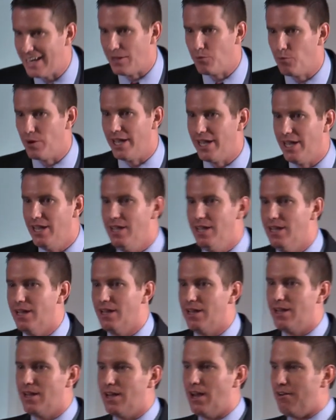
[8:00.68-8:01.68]
anyway,
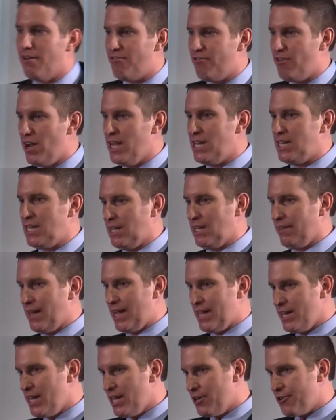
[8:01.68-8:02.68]
of finding
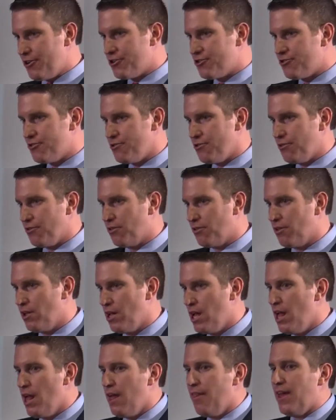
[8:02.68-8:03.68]
that inner truth
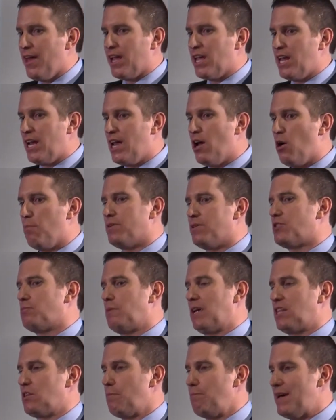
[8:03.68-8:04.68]
that can help us
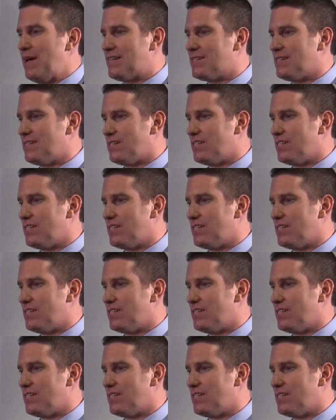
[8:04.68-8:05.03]
make the best